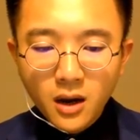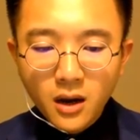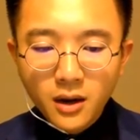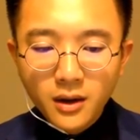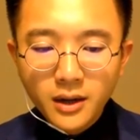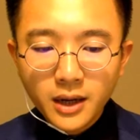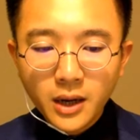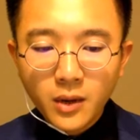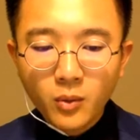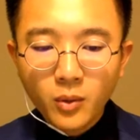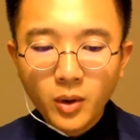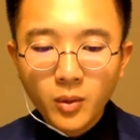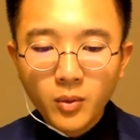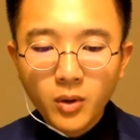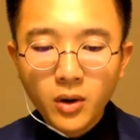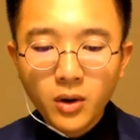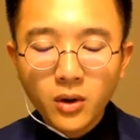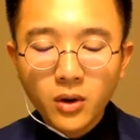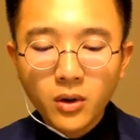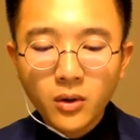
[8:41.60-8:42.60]
then we
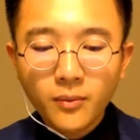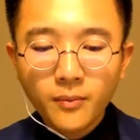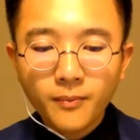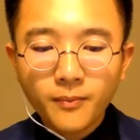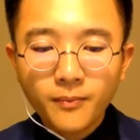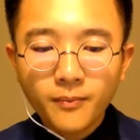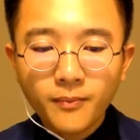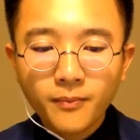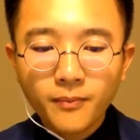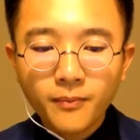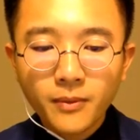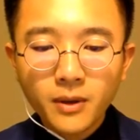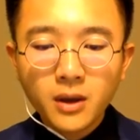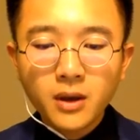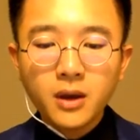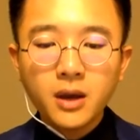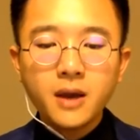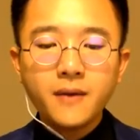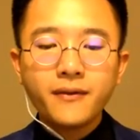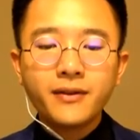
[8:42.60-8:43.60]
will,
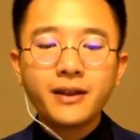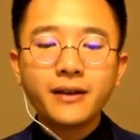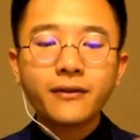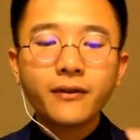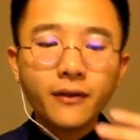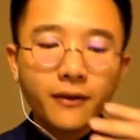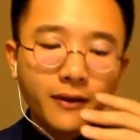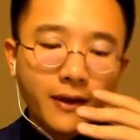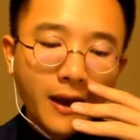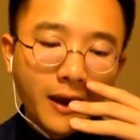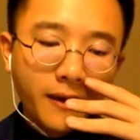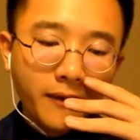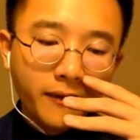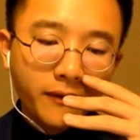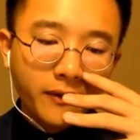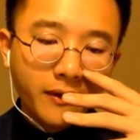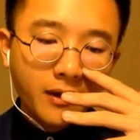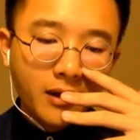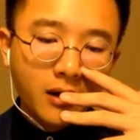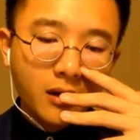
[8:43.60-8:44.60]
if it does contains
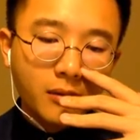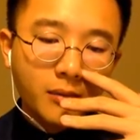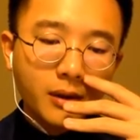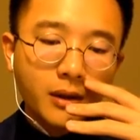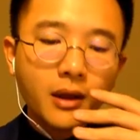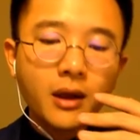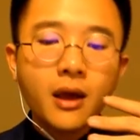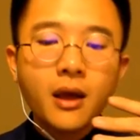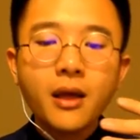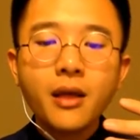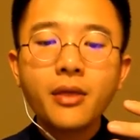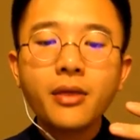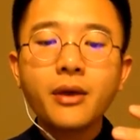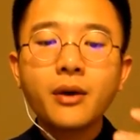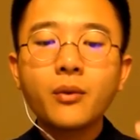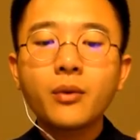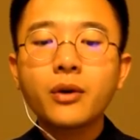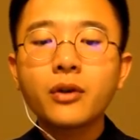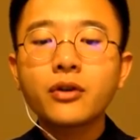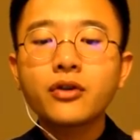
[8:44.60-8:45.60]
the element, then
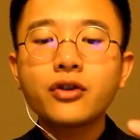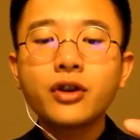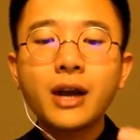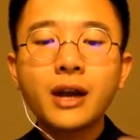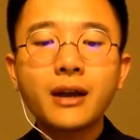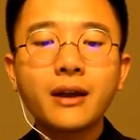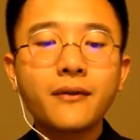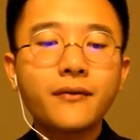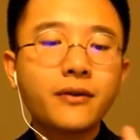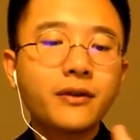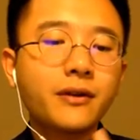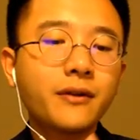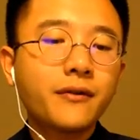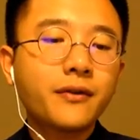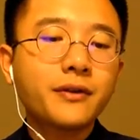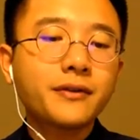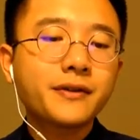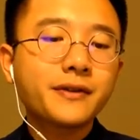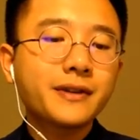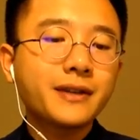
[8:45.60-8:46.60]
we're going to check if the
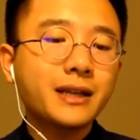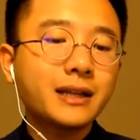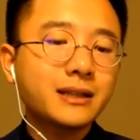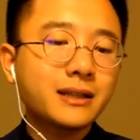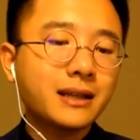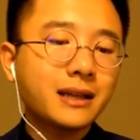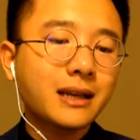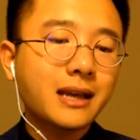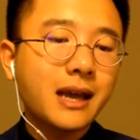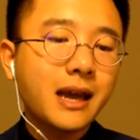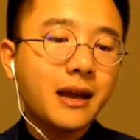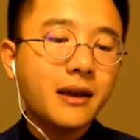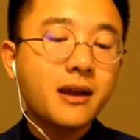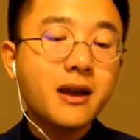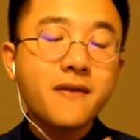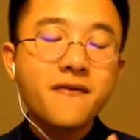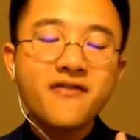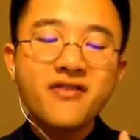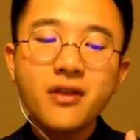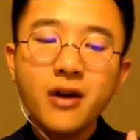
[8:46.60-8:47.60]
difference is less than k.
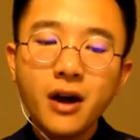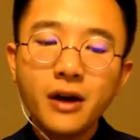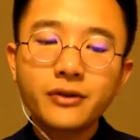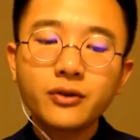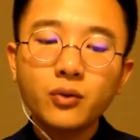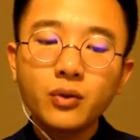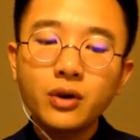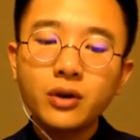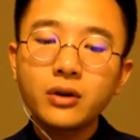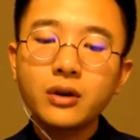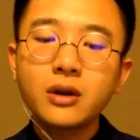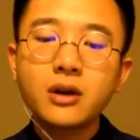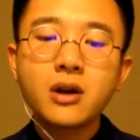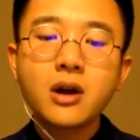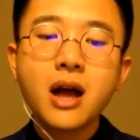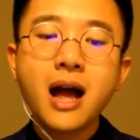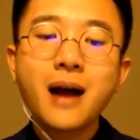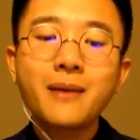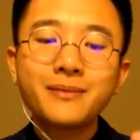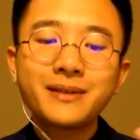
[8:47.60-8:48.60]
If not, we're going to
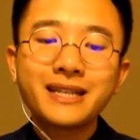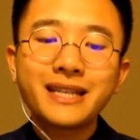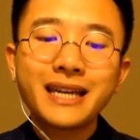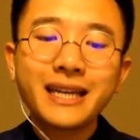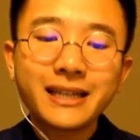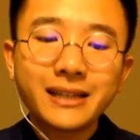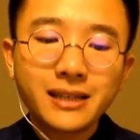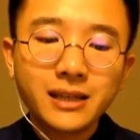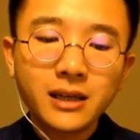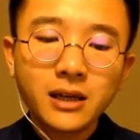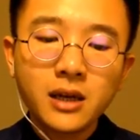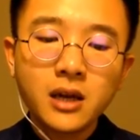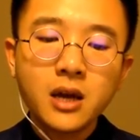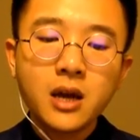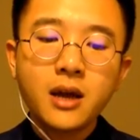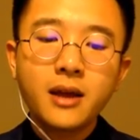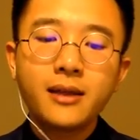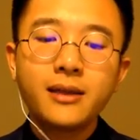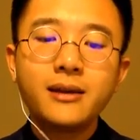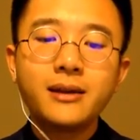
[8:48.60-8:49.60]
update
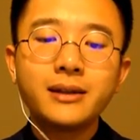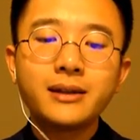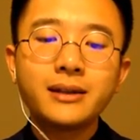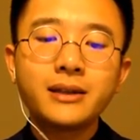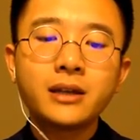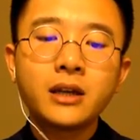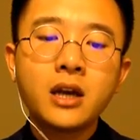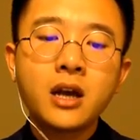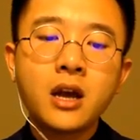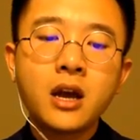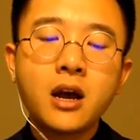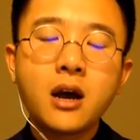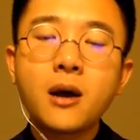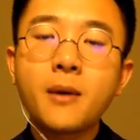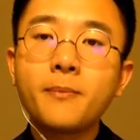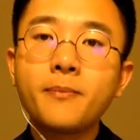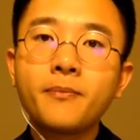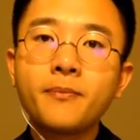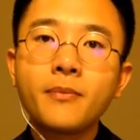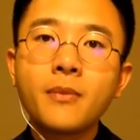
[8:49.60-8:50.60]
this. We're
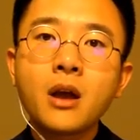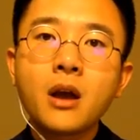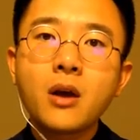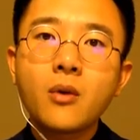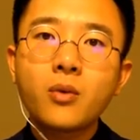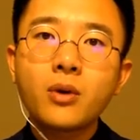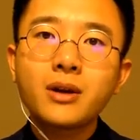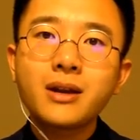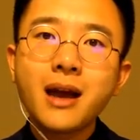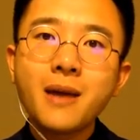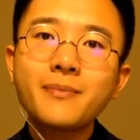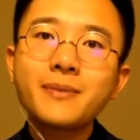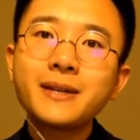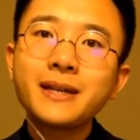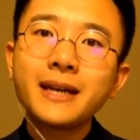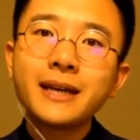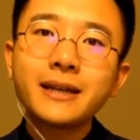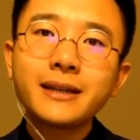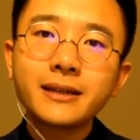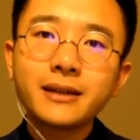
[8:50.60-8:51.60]
going to
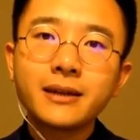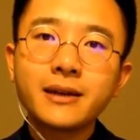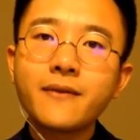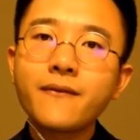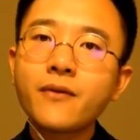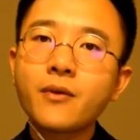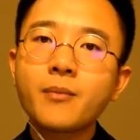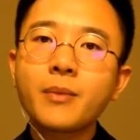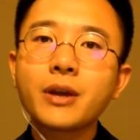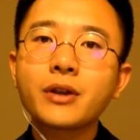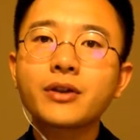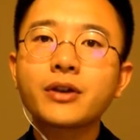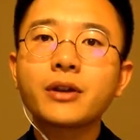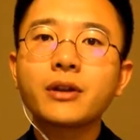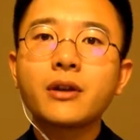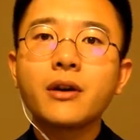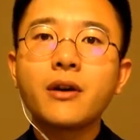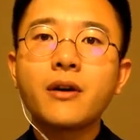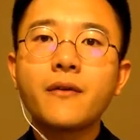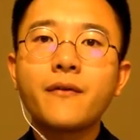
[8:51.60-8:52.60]
update the information
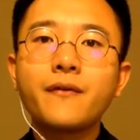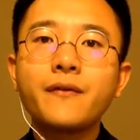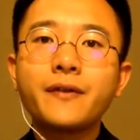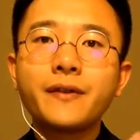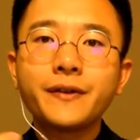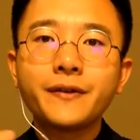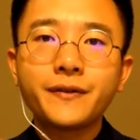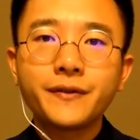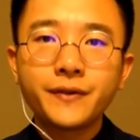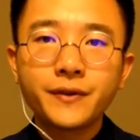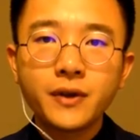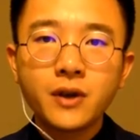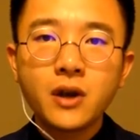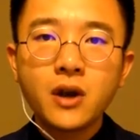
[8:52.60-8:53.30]
of this